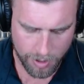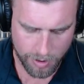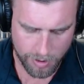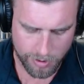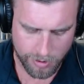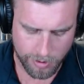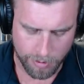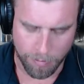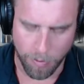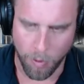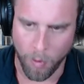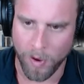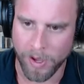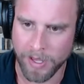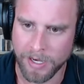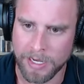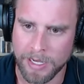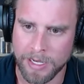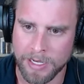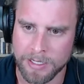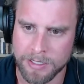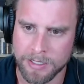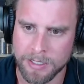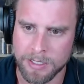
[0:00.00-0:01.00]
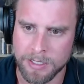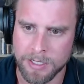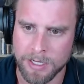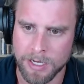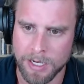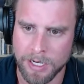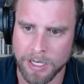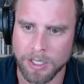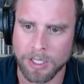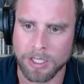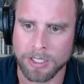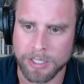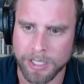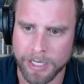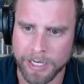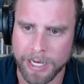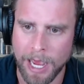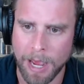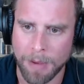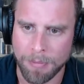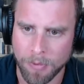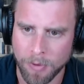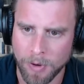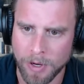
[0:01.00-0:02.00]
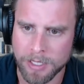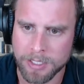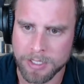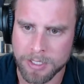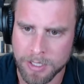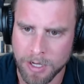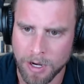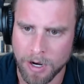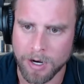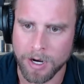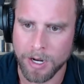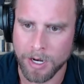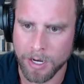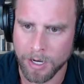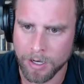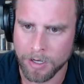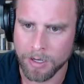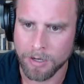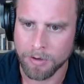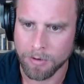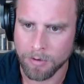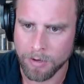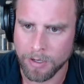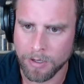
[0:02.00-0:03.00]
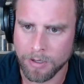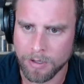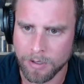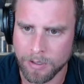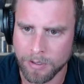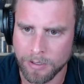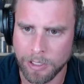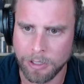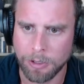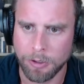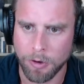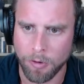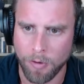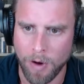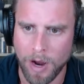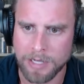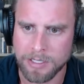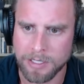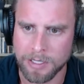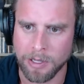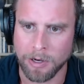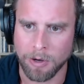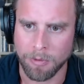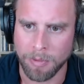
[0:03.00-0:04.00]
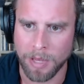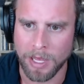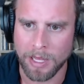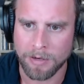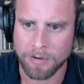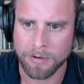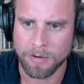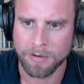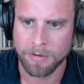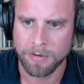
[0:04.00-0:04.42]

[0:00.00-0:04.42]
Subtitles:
the point is, it looks like cap rates are going to continue to rise a little bit.